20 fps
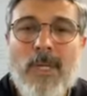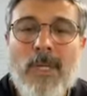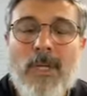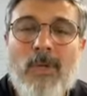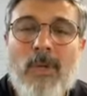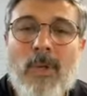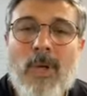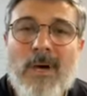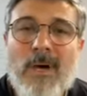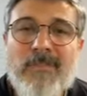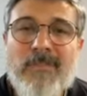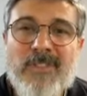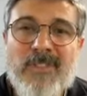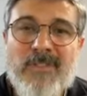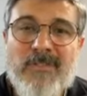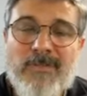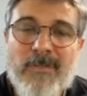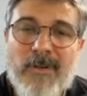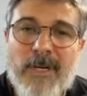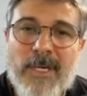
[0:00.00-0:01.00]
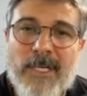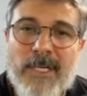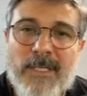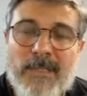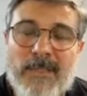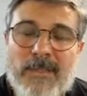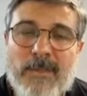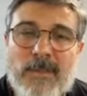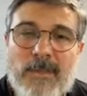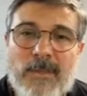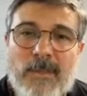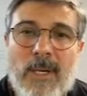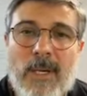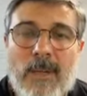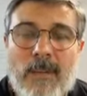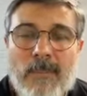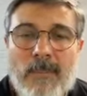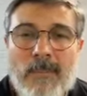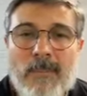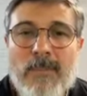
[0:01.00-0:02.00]
you'll often find
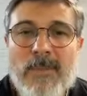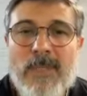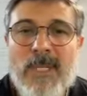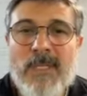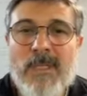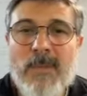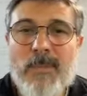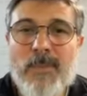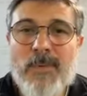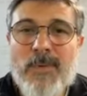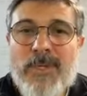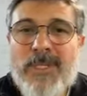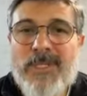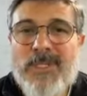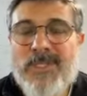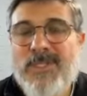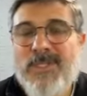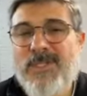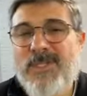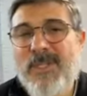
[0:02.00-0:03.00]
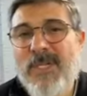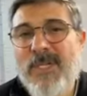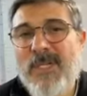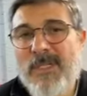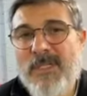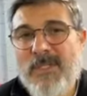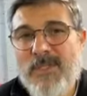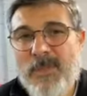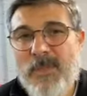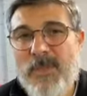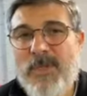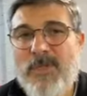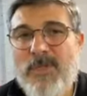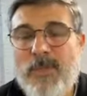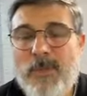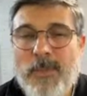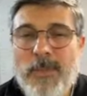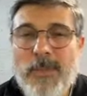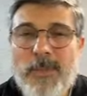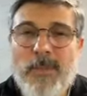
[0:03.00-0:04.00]
that the priests and the
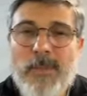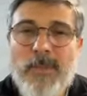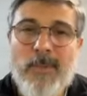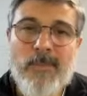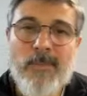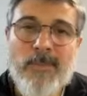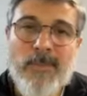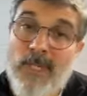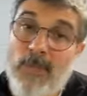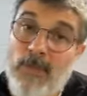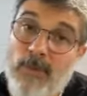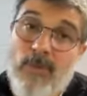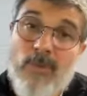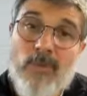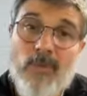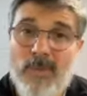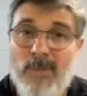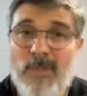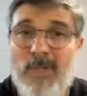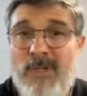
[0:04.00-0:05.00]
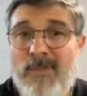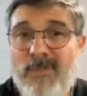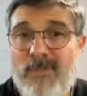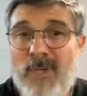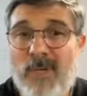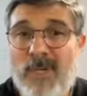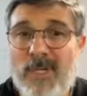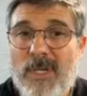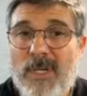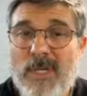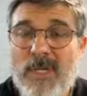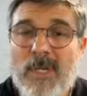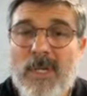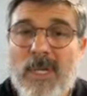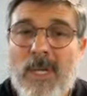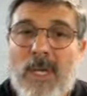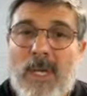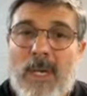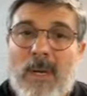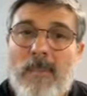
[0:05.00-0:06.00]
spiritual people, they do a lot of talking.
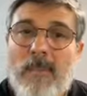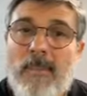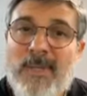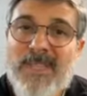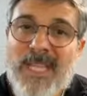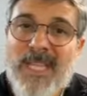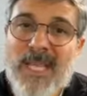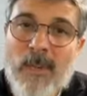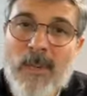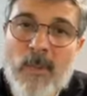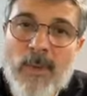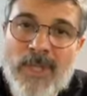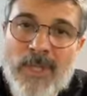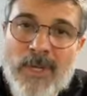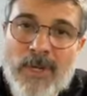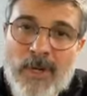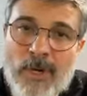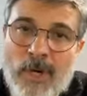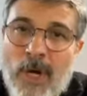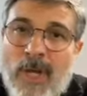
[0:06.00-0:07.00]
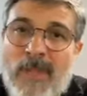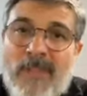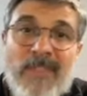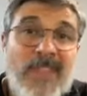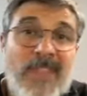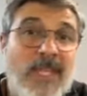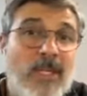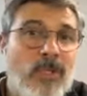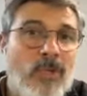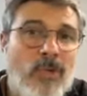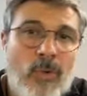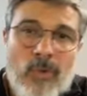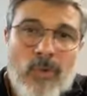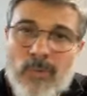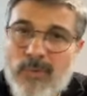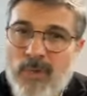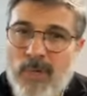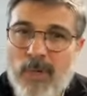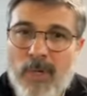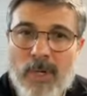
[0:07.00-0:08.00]
But then when they're not, they
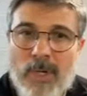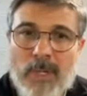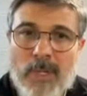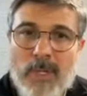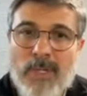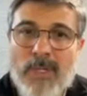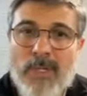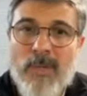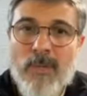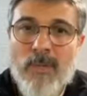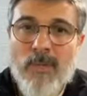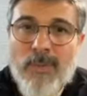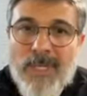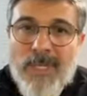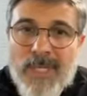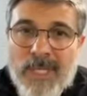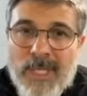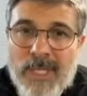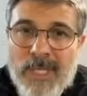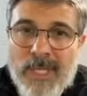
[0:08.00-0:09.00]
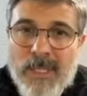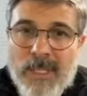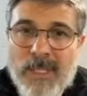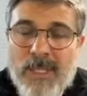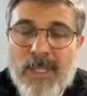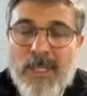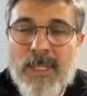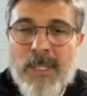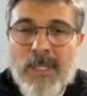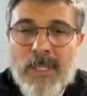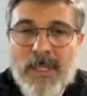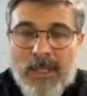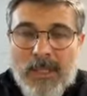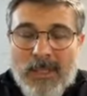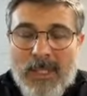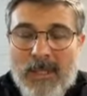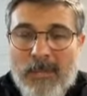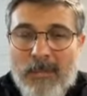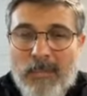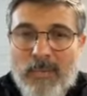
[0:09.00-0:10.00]
don't talk. They read,
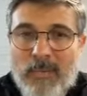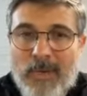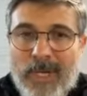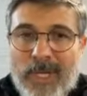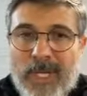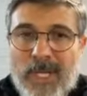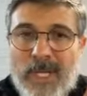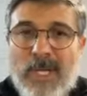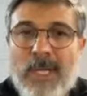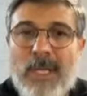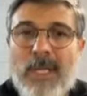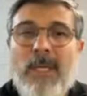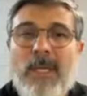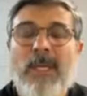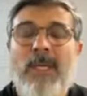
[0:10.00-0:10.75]
they pray,